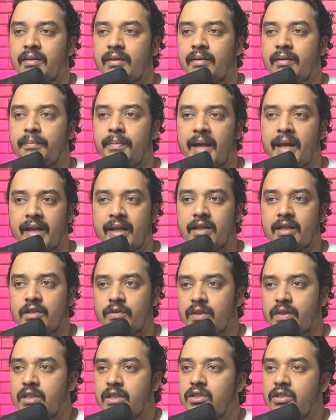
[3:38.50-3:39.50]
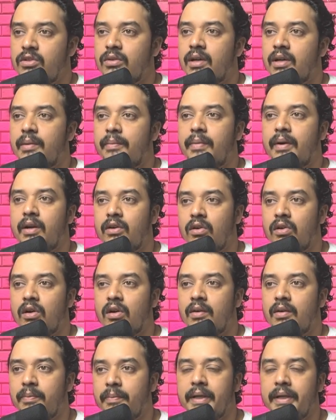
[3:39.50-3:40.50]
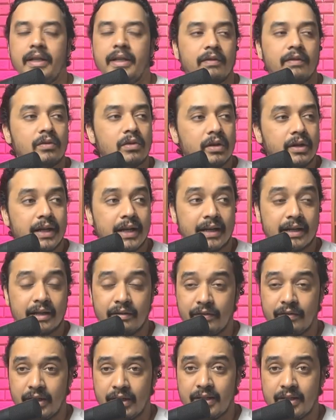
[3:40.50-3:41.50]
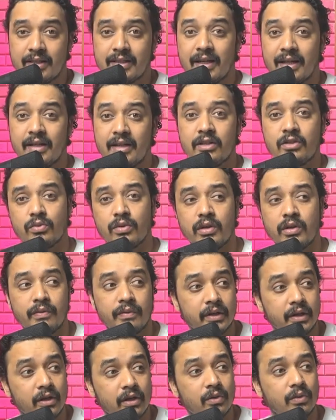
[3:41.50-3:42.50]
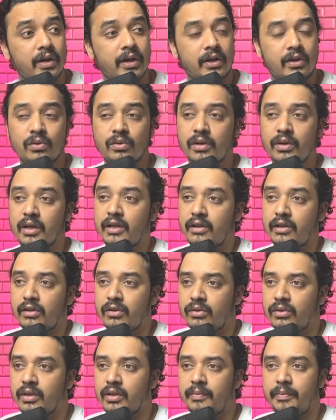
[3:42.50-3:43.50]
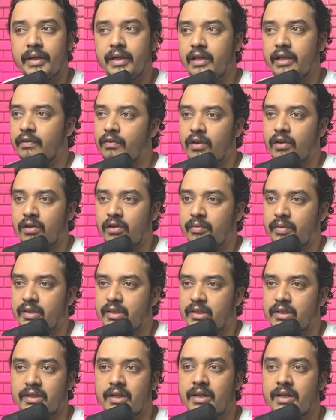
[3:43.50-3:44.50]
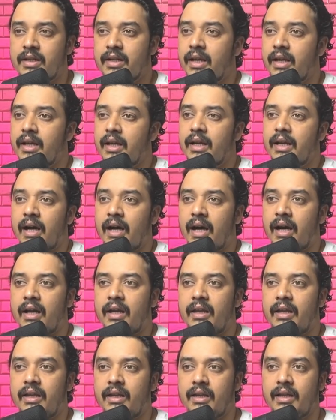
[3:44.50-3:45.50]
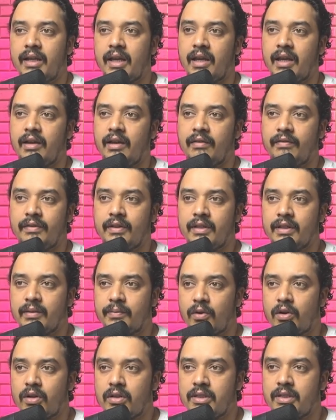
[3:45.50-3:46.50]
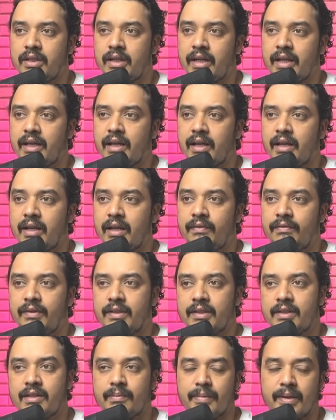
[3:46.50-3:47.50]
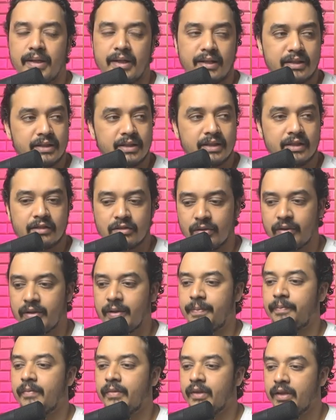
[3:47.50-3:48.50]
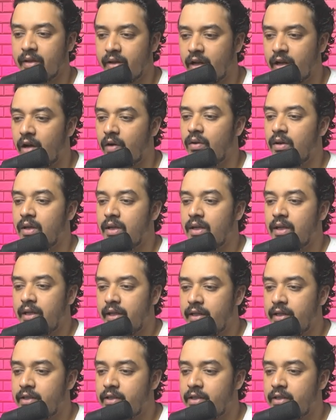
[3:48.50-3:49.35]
package, which is uipath.pdf.activities. That is what we require to continue the PDF automation, right? I have the project and I have this dependencies. Okay, now let's